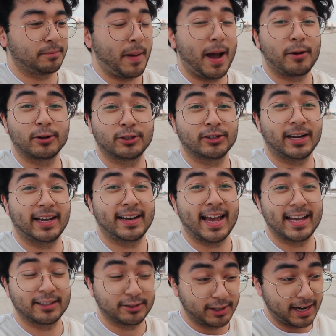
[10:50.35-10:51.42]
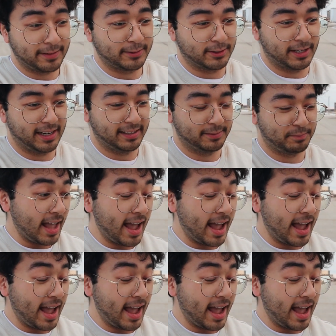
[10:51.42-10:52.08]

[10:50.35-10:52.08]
powertrain and drivetrain.